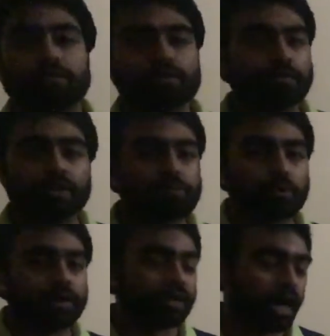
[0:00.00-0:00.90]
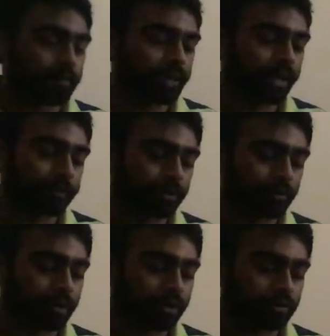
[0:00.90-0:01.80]
You're really bored not being able to
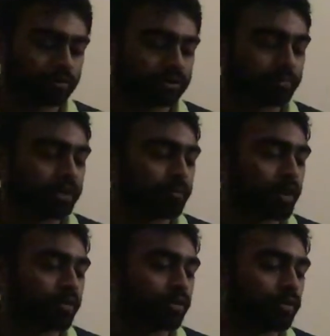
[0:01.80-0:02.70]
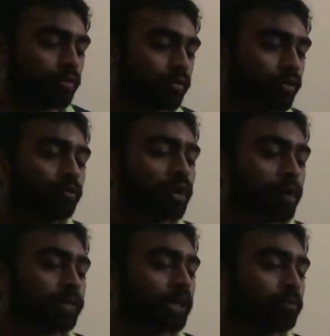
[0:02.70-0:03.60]
work. Something about you
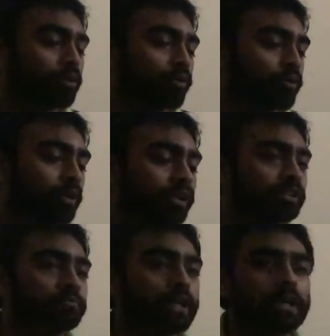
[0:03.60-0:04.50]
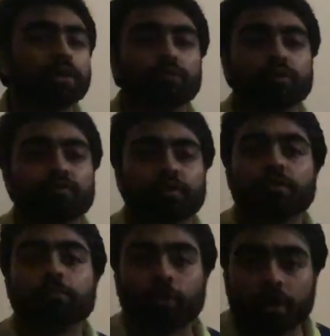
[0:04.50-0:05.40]
not being able to go to work is making you feel
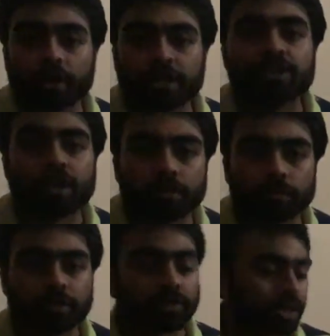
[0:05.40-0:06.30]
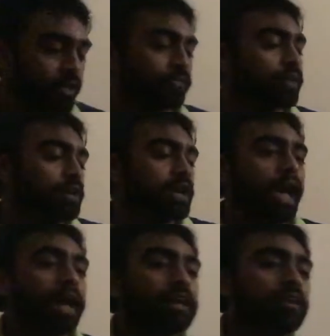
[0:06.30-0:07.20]
very bored and dull with your life.
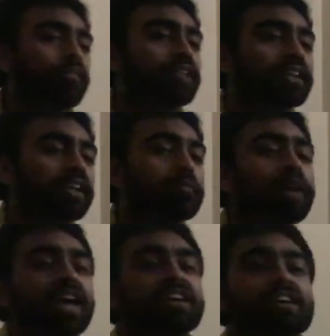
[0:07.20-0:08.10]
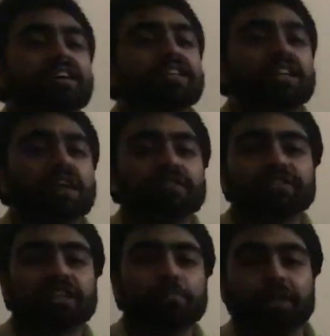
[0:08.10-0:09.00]
And you're feeling like, man, the devil's
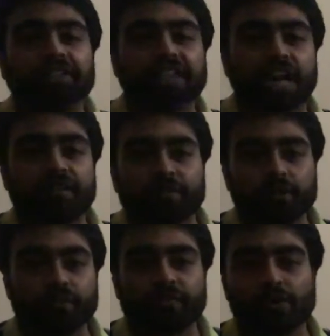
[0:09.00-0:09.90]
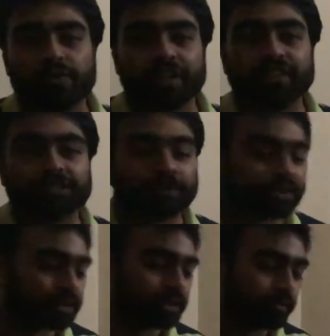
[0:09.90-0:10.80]
gonna burst out of you if you don't get
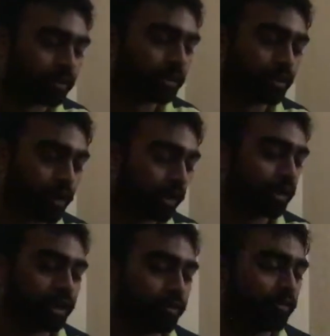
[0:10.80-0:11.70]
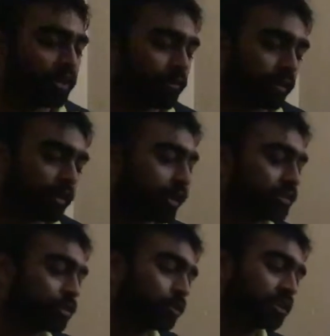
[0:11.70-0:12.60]
busy really quick. Like, you're feeling like
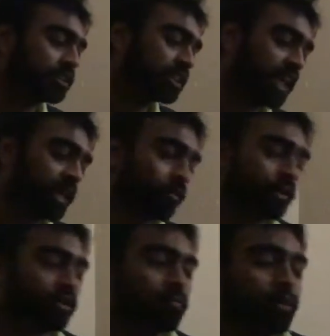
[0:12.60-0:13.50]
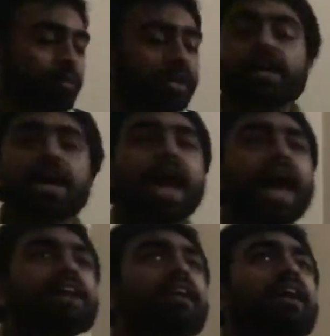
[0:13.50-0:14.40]
so jaded with your moment.
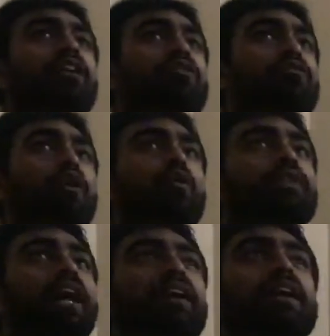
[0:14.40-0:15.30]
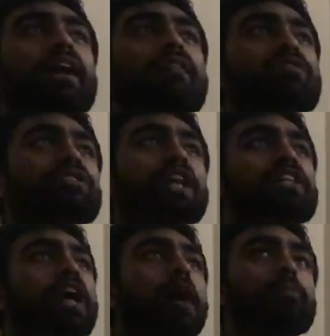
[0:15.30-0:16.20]
And you know that if you just had
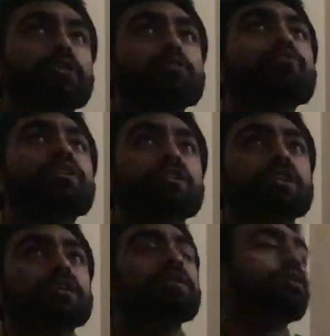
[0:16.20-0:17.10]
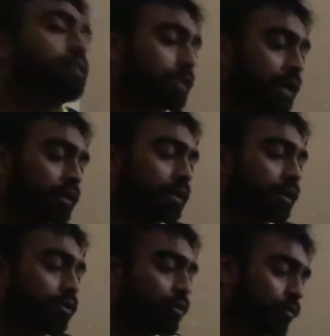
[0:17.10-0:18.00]
the opportunity, that
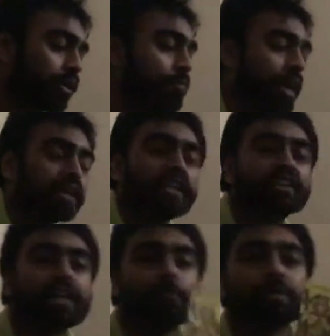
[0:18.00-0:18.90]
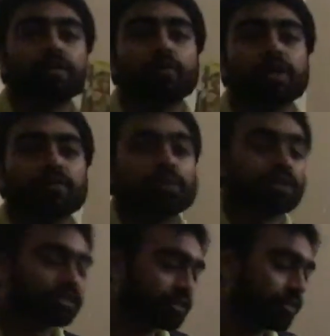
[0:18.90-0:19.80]
you would really make things happen. Queen of
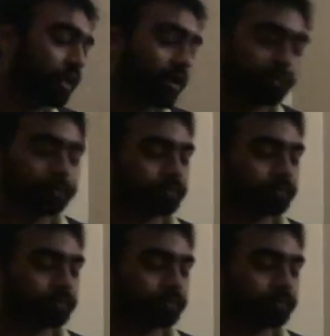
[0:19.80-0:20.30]
Wands. Okay.